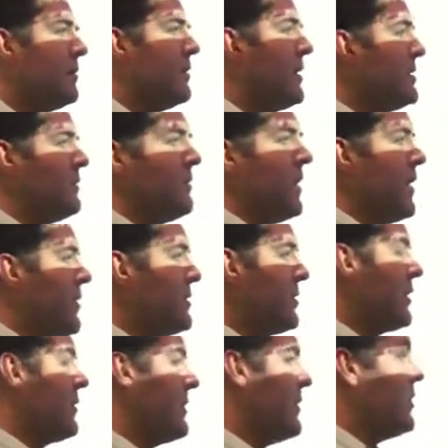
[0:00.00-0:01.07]
There's a various.
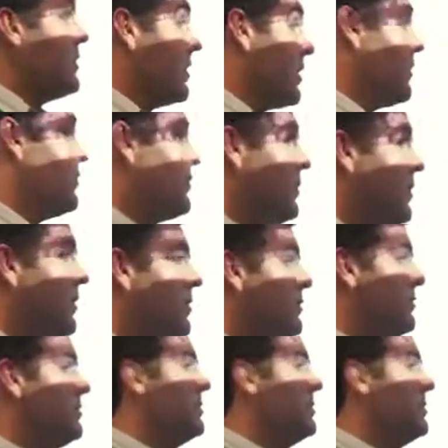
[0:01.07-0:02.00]
I think you can go to